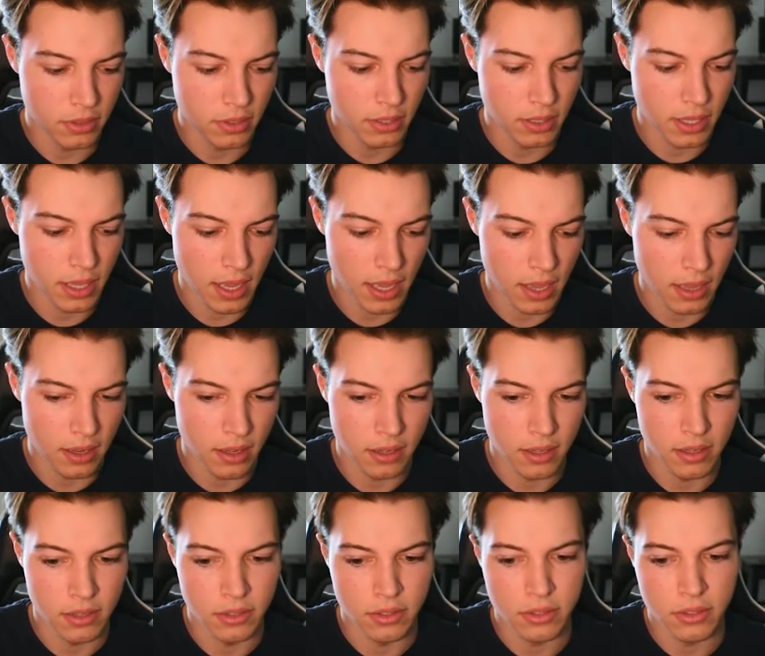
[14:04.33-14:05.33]
get
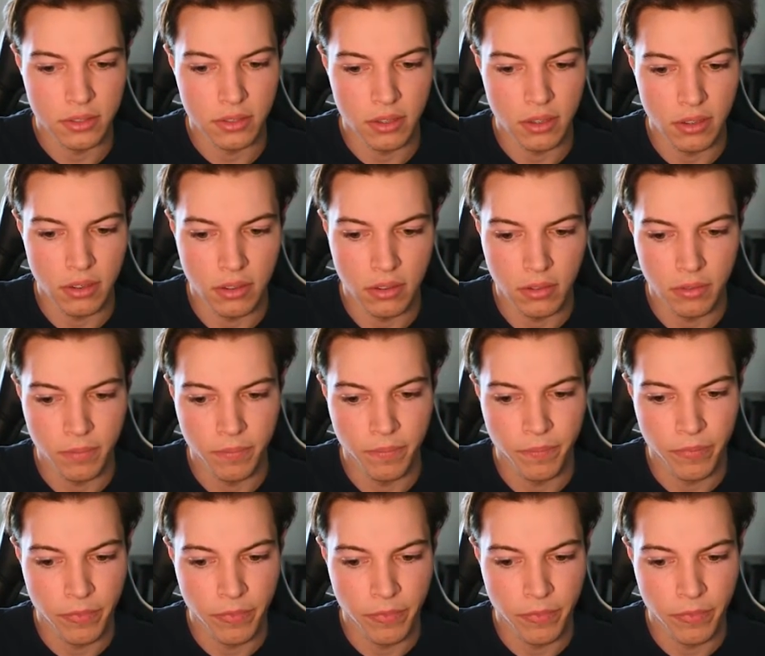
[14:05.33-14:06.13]
install